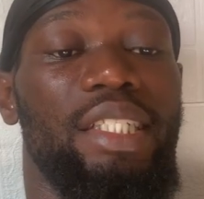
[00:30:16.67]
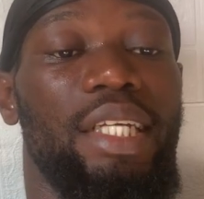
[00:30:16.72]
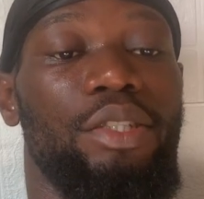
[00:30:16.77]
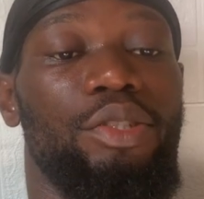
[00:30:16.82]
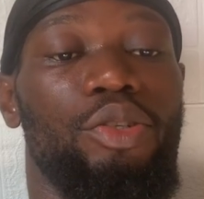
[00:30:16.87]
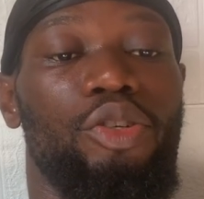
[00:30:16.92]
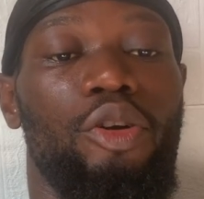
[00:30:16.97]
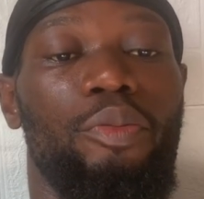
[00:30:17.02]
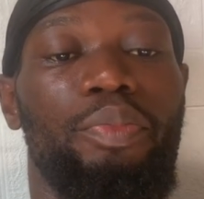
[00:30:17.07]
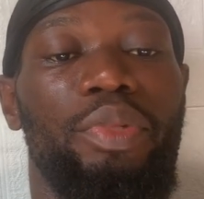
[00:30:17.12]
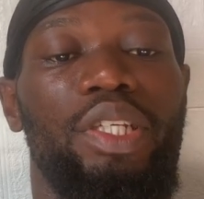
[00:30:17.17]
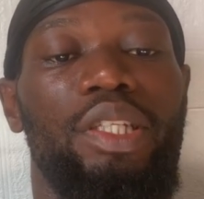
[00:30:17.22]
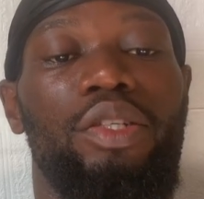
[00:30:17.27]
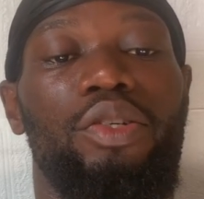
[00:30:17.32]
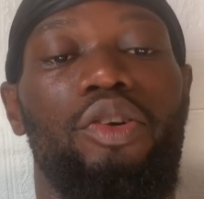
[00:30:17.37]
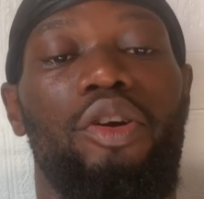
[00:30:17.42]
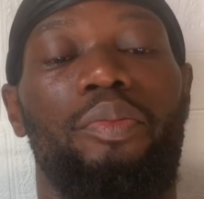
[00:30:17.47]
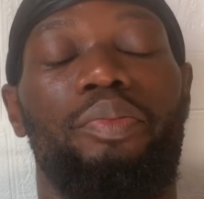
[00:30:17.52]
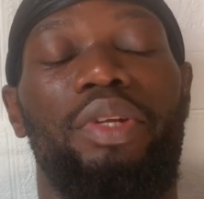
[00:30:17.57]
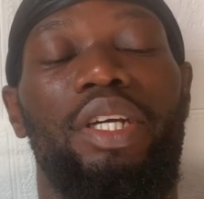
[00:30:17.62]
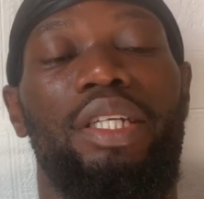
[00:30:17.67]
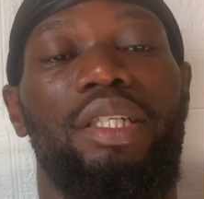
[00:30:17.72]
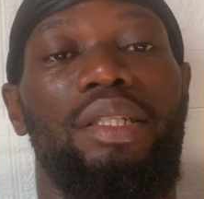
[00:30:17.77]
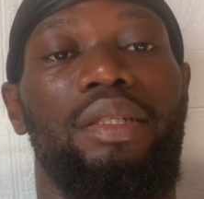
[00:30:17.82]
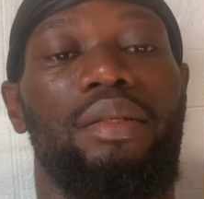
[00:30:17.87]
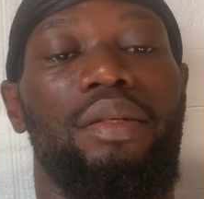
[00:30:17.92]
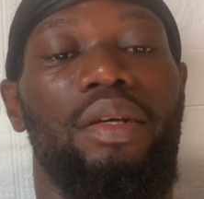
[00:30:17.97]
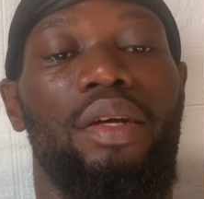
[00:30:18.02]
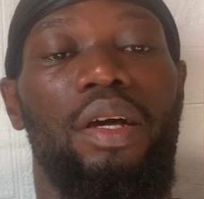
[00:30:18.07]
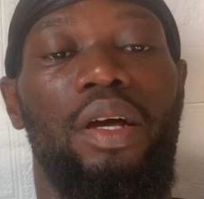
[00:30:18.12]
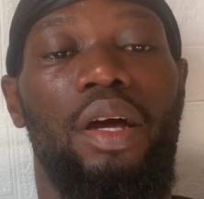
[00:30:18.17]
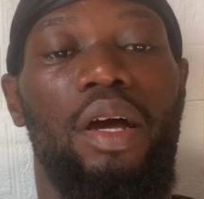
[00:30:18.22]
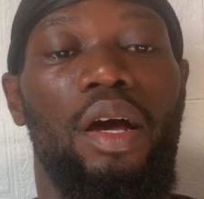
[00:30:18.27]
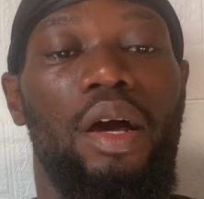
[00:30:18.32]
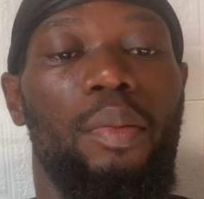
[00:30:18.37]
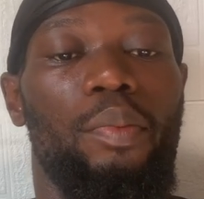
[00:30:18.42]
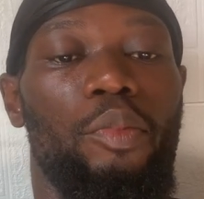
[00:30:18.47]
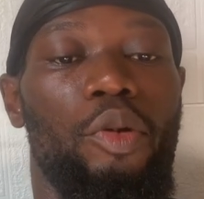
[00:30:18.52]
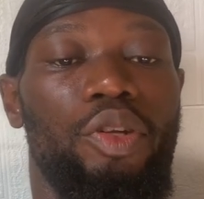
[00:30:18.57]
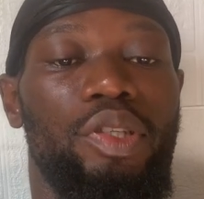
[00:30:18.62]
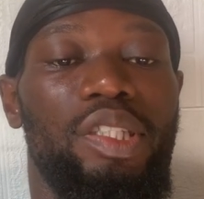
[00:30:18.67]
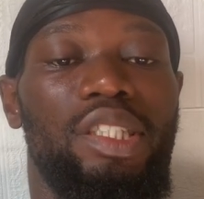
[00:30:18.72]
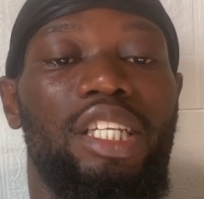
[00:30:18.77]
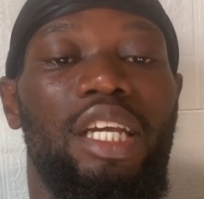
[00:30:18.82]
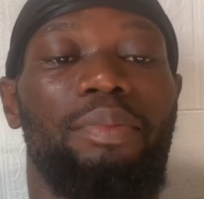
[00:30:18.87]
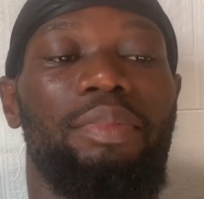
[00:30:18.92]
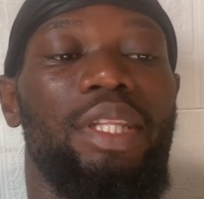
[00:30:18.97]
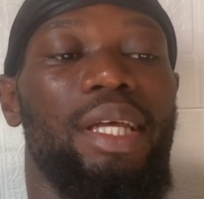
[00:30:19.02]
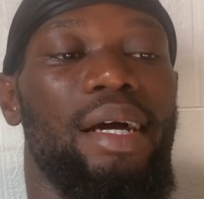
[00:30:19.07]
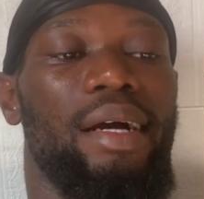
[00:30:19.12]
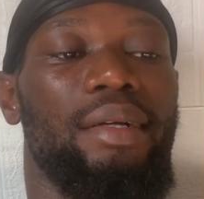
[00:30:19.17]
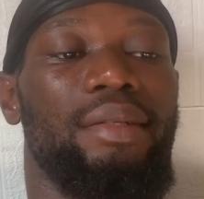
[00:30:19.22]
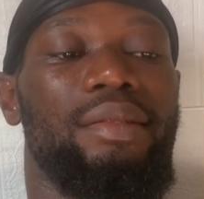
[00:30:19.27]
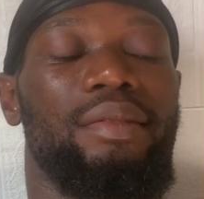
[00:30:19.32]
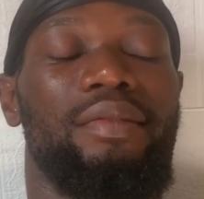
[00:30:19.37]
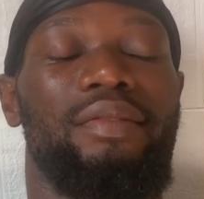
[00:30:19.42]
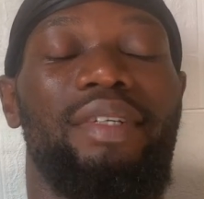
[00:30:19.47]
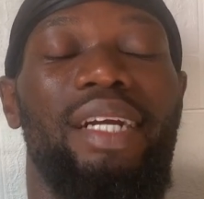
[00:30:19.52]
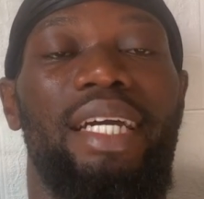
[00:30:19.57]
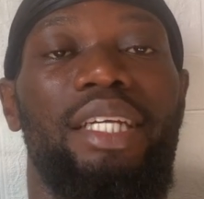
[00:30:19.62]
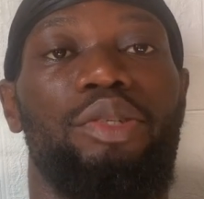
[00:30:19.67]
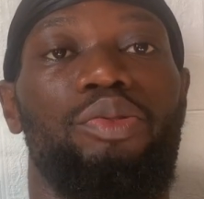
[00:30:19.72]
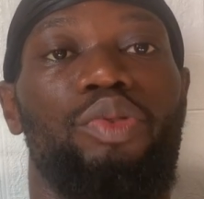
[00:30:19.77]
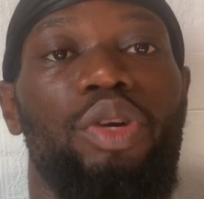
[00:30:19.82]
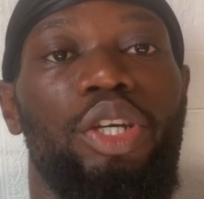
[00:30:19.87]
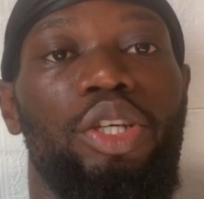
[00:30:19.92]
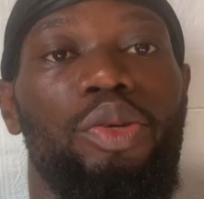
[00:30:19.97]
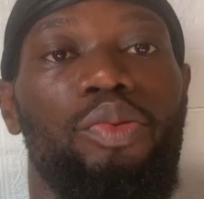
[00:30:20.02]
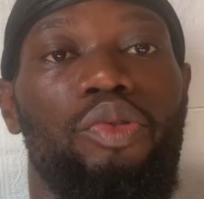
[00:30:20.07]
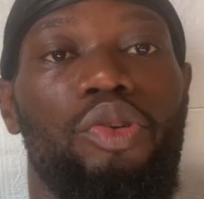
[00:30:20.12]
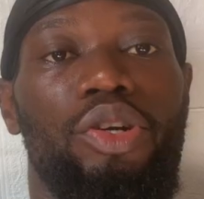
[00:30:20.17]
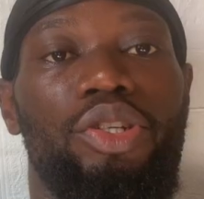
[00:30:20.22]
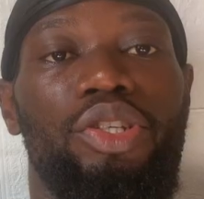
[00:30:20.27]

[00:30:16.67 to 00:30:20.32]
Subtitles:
complete complex multi-step tasks right where you work.